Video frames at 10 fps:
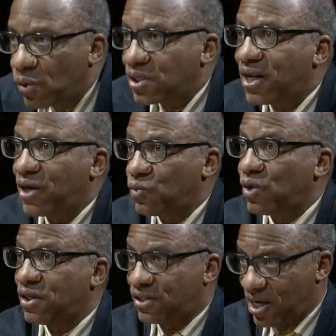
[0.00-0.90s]
owned a lot real of
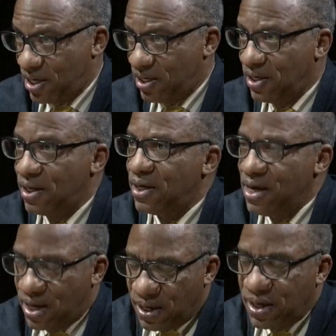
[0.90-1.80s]
real estate, estate. Right.
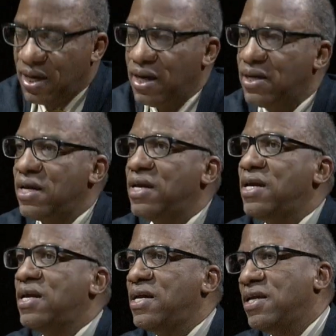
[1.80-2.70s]
Yeah, and
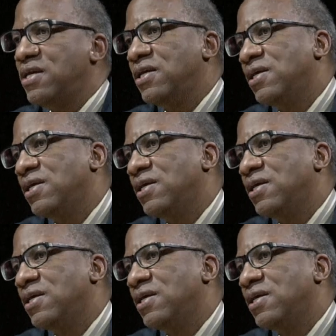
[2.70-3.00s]
he